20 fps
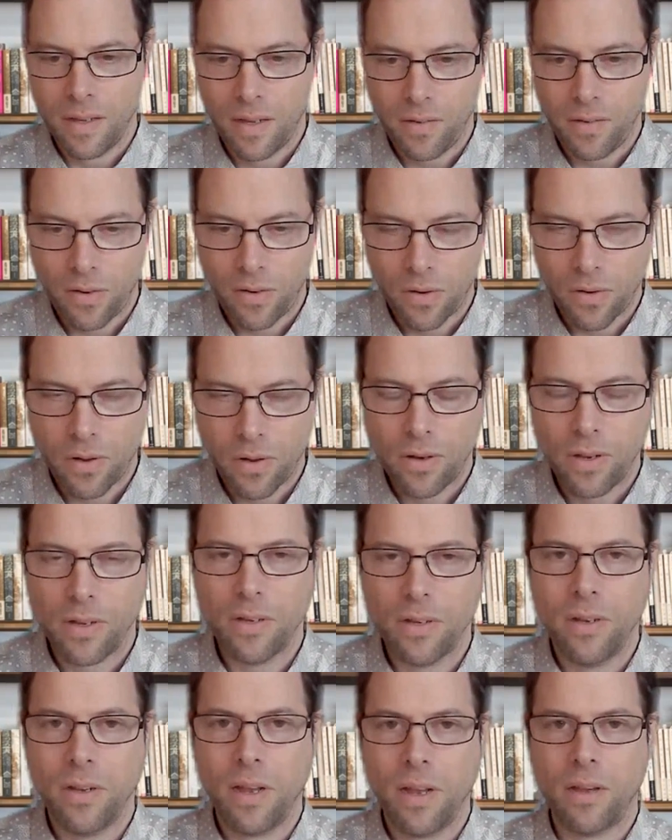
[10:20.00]
And so call
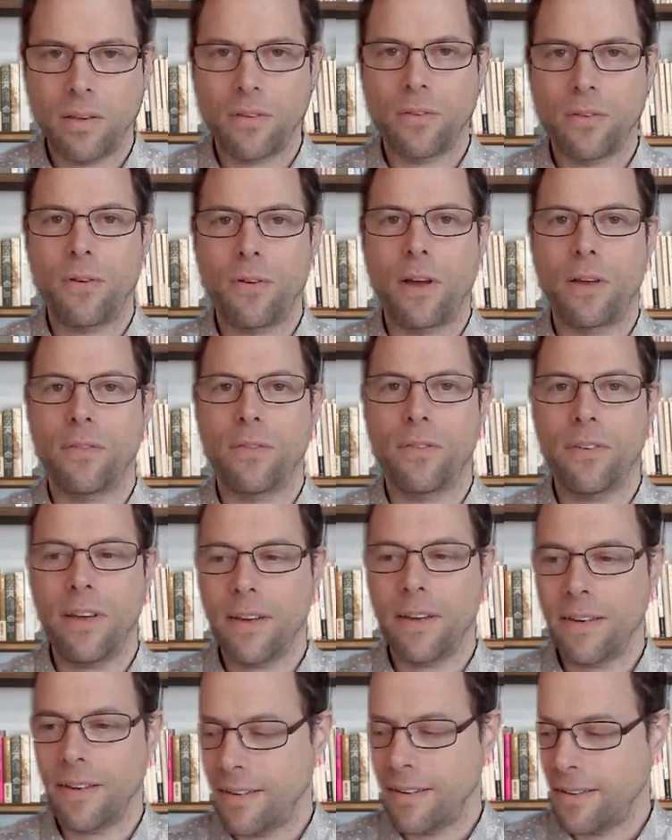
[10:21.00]
it last 5
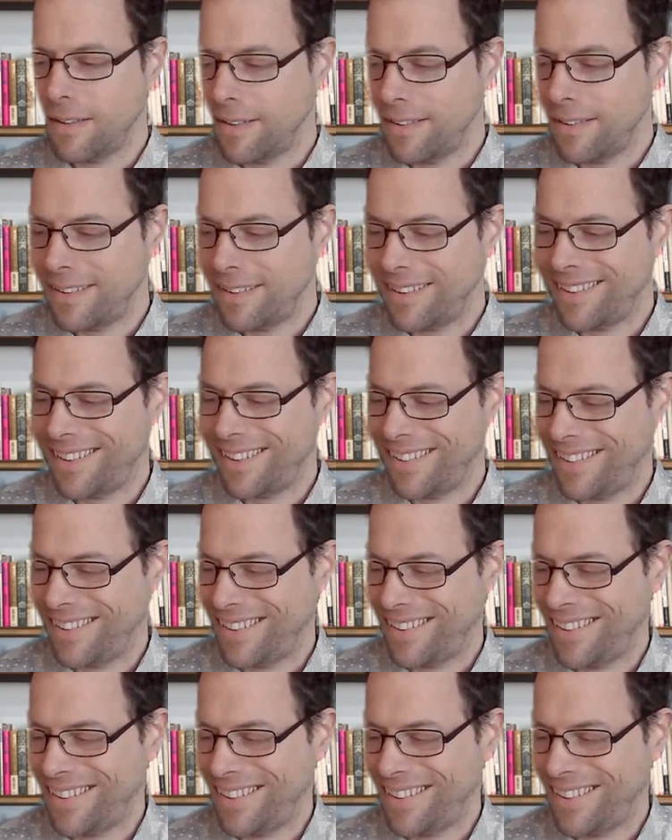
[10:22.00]
seconds.